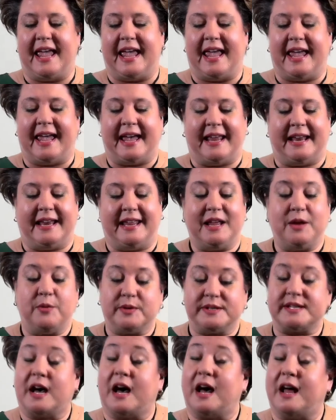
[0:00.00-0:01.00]
And he
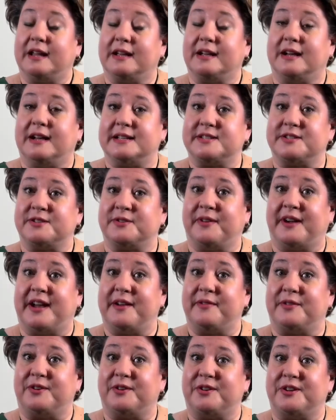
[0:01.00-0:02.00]
was a Holocaust
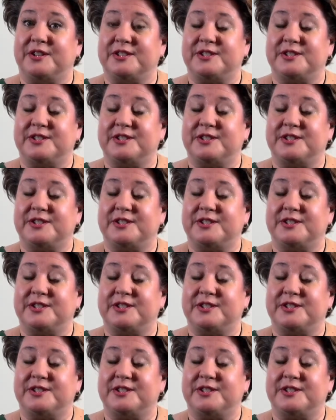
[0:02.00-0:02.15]
survivor.